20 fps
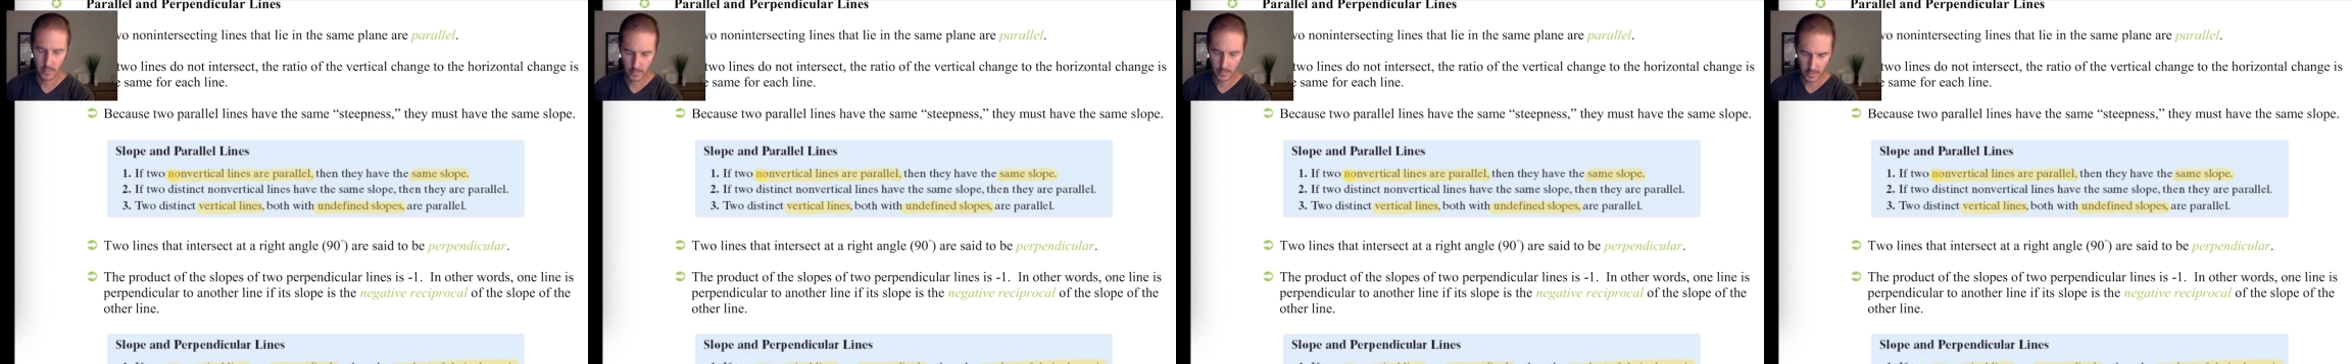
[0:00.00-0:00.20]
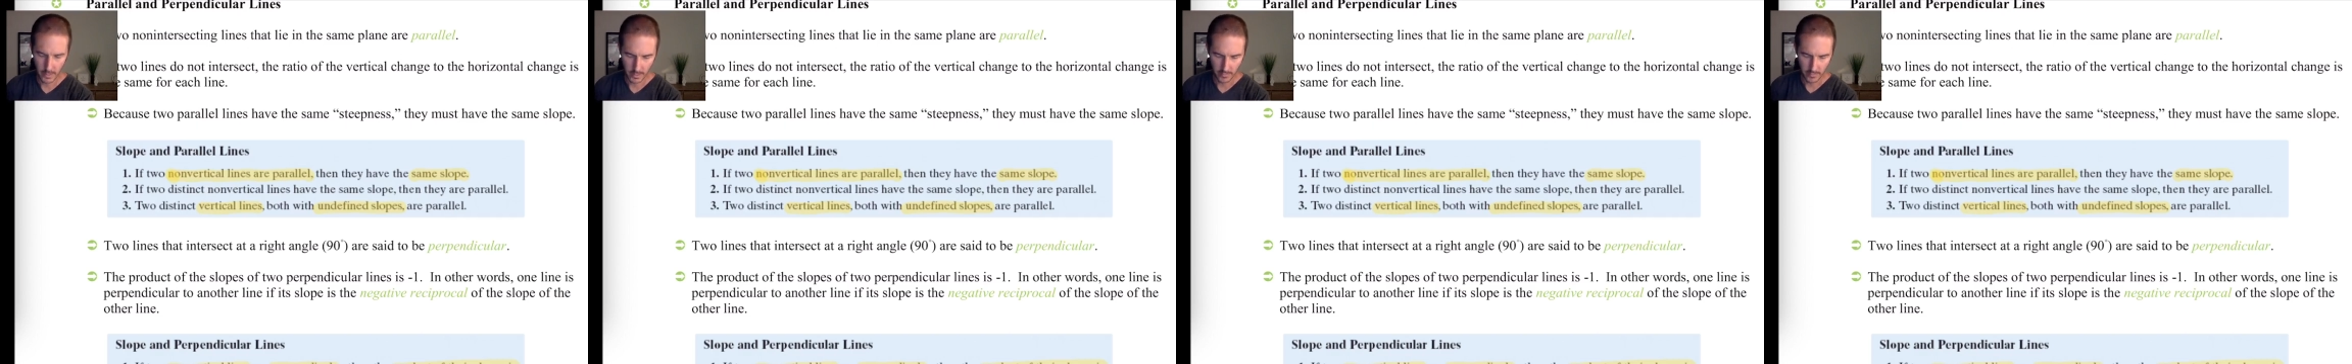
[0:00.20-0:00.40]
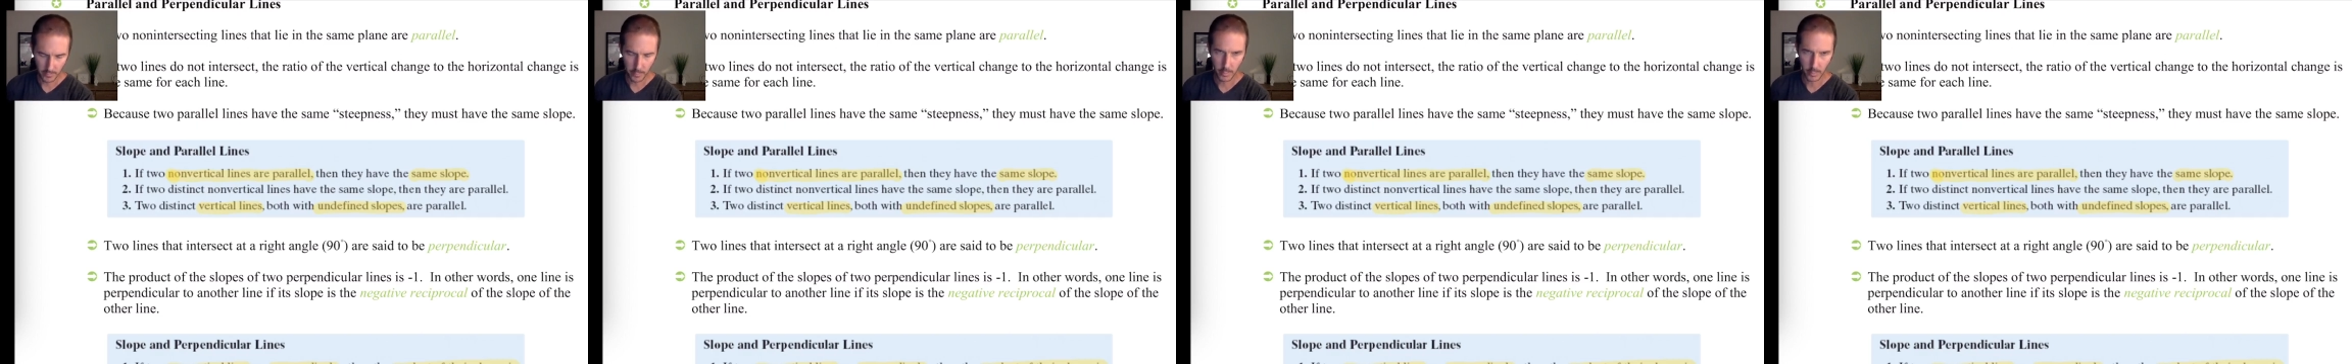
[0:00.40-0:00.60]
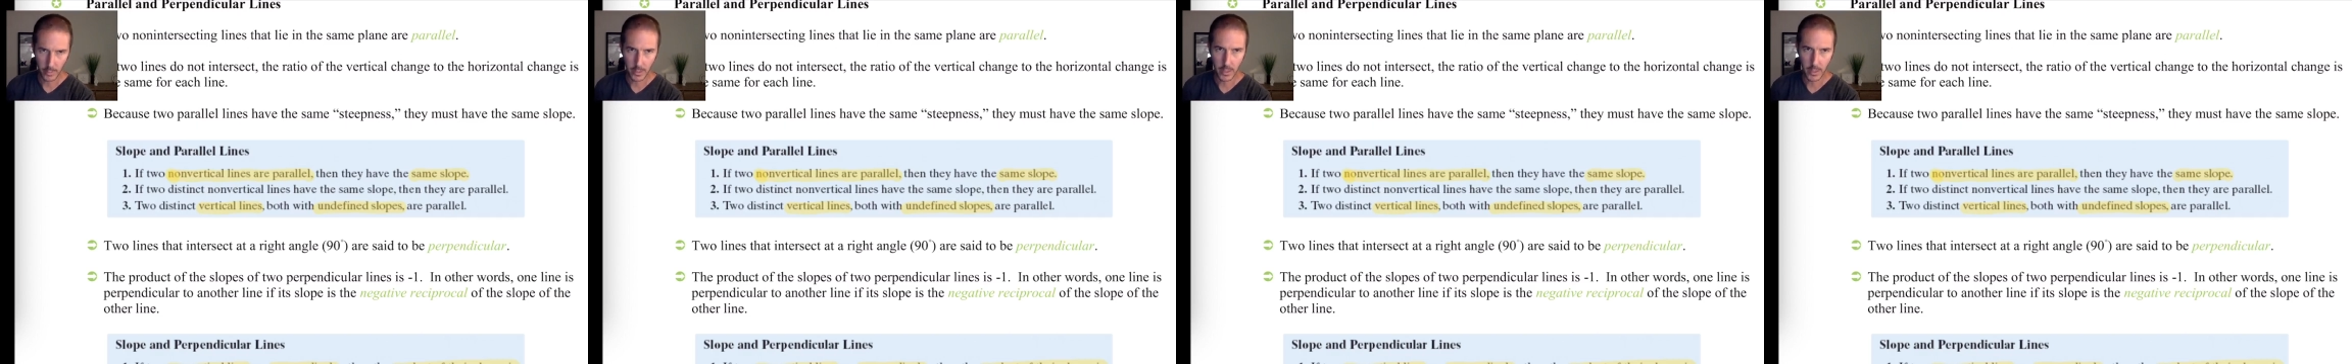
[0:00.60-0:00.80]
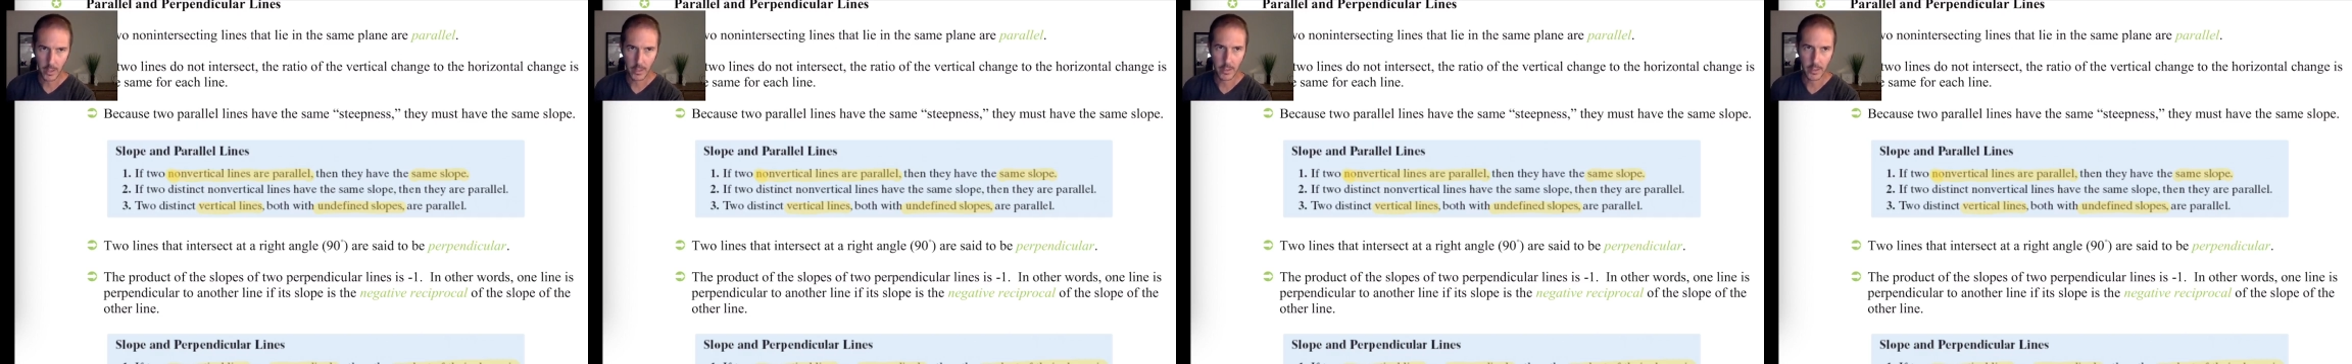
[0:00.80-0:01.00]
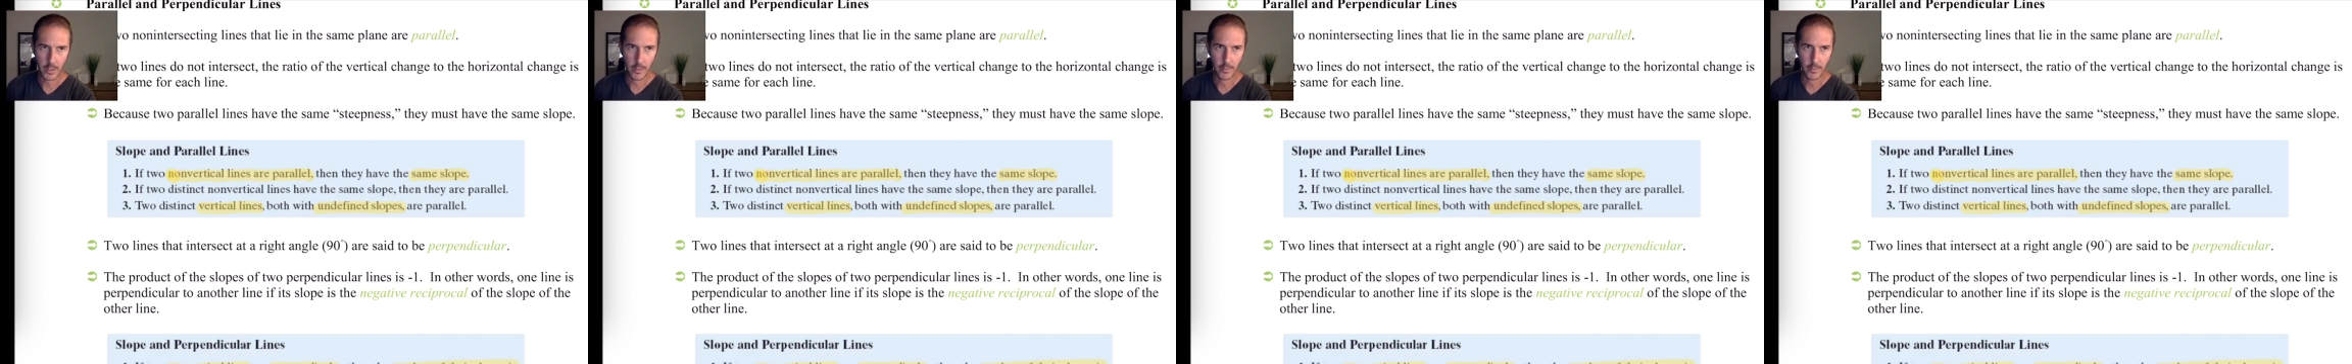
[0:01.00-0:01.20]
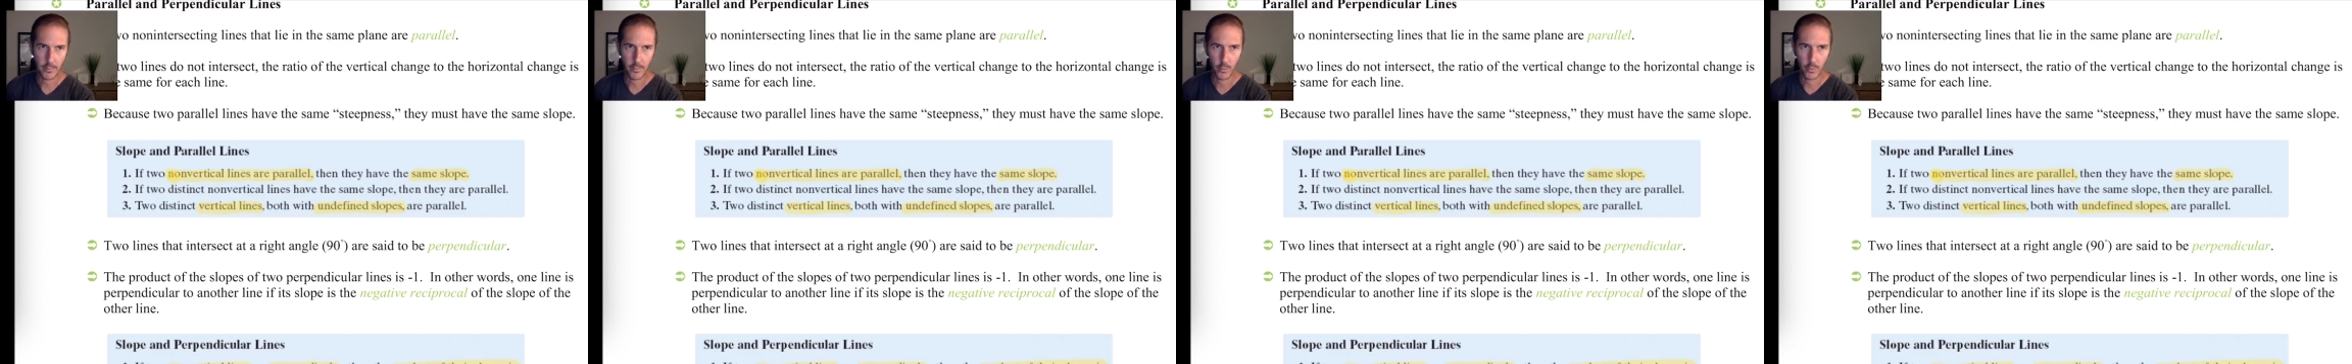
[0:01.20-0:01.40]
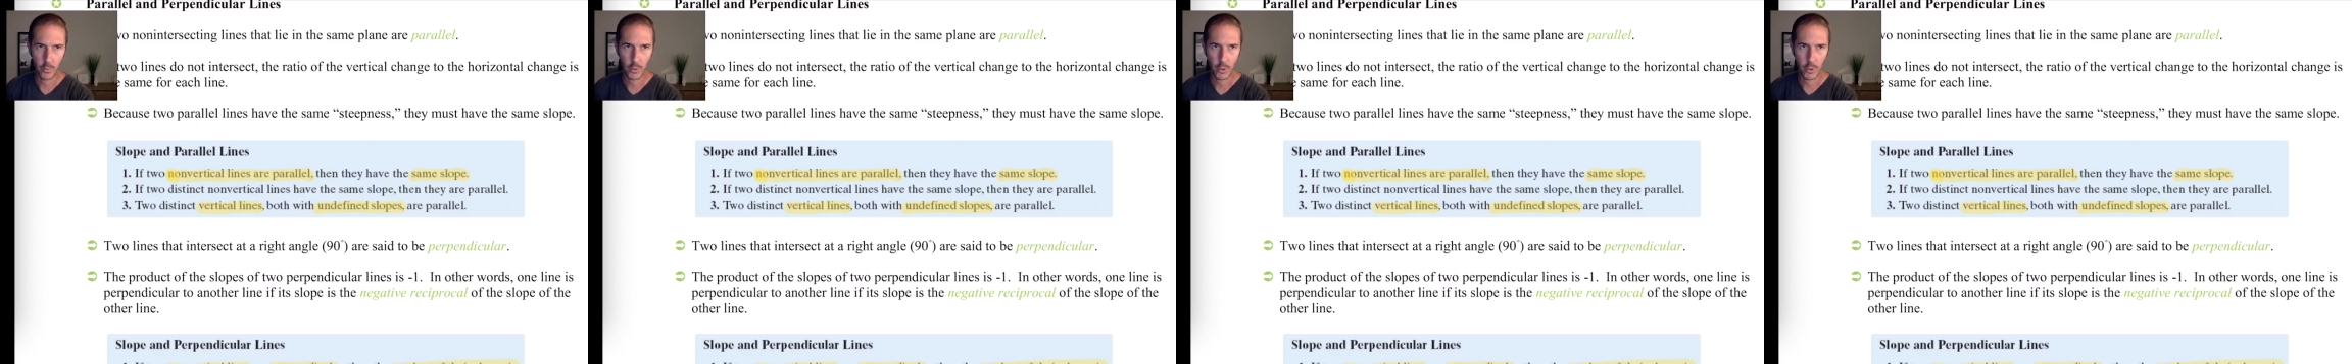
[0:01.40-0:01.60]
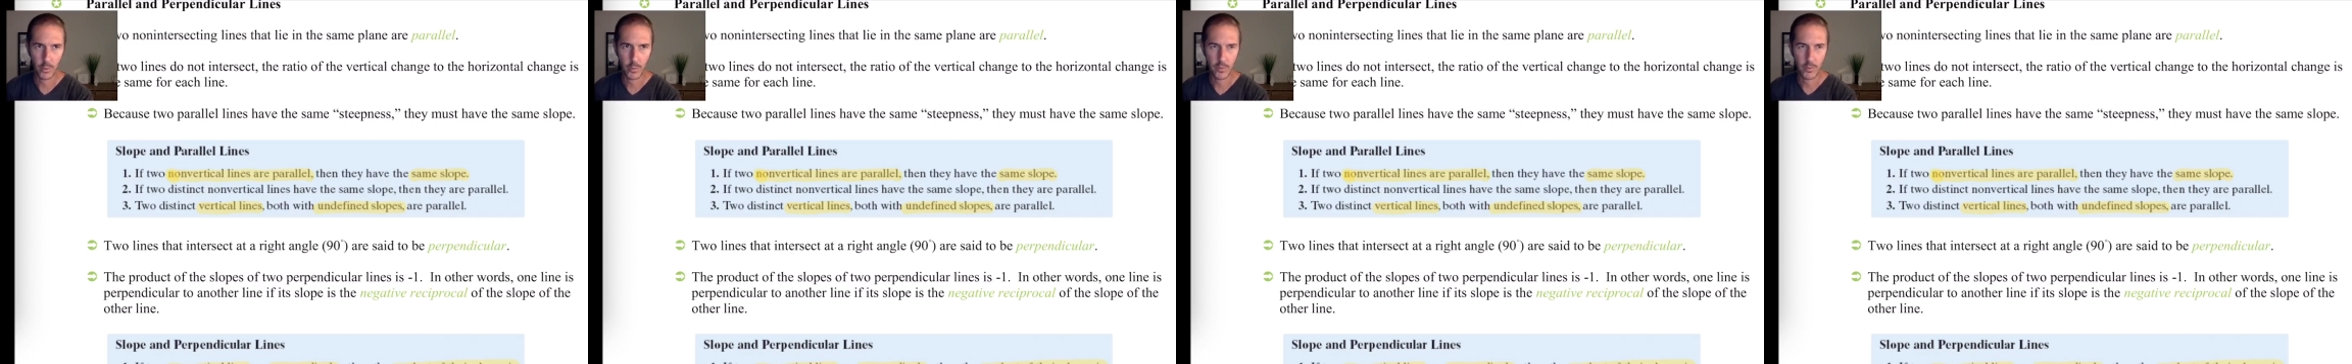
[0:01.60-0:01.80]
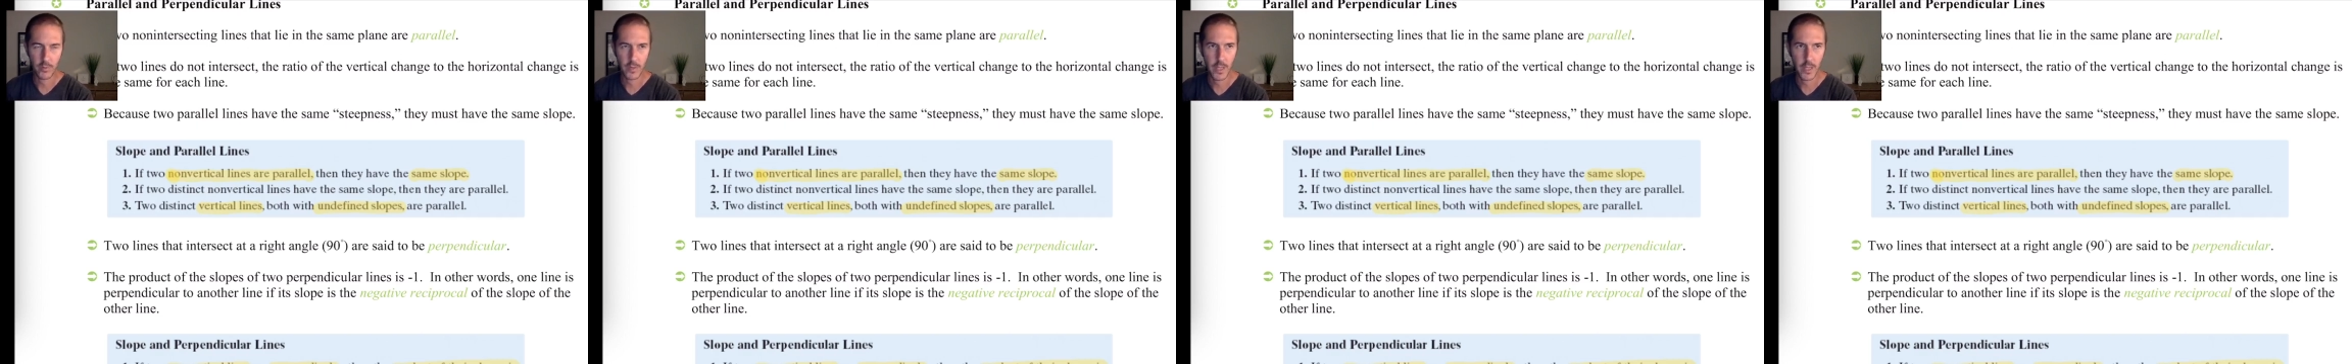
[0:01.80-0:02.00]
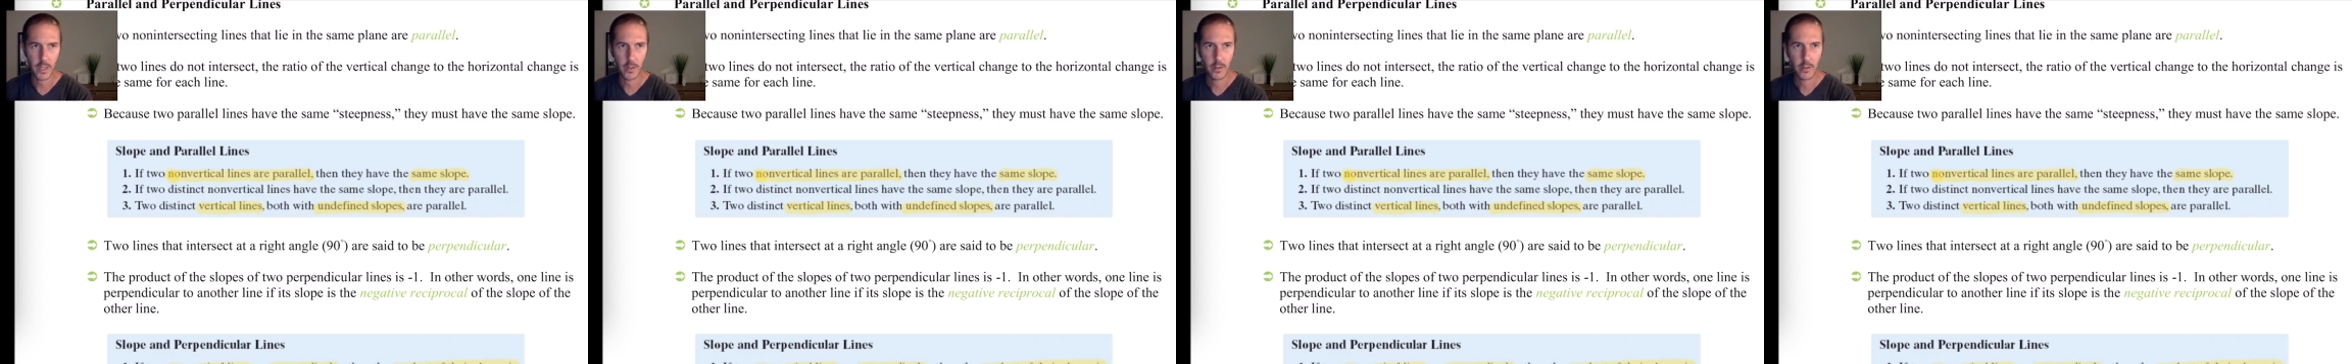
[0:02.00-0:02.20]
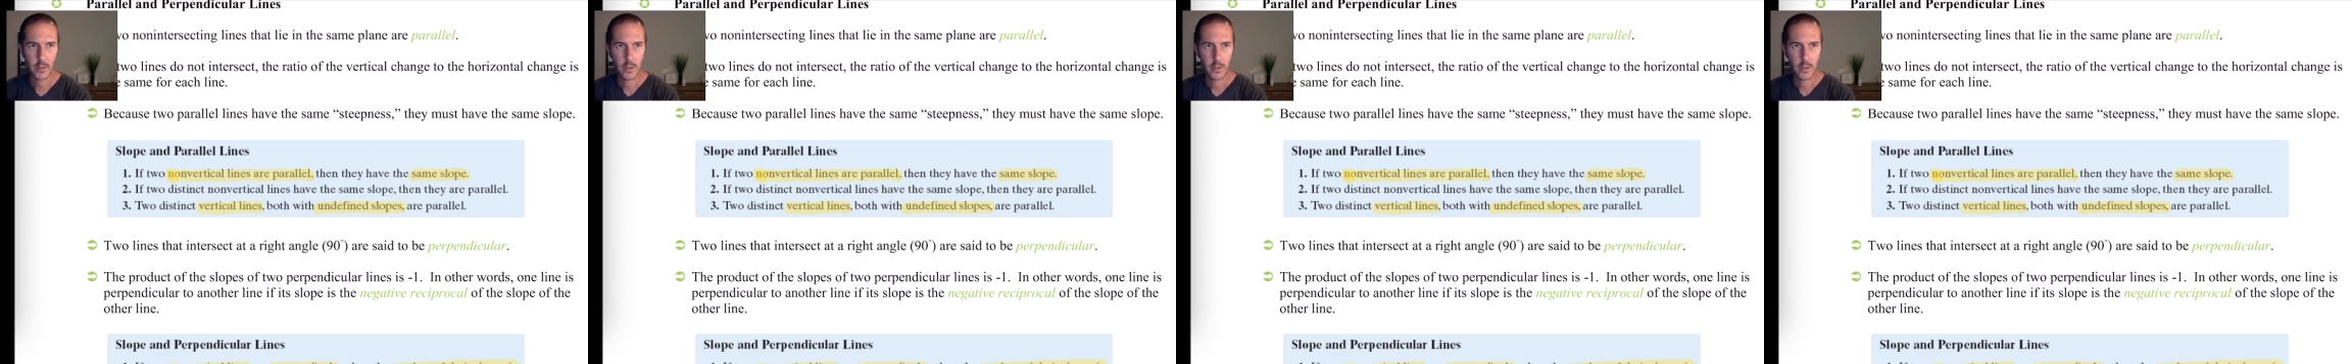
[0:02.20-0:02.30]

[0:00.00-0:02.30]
that I've pre-highlighted for you is that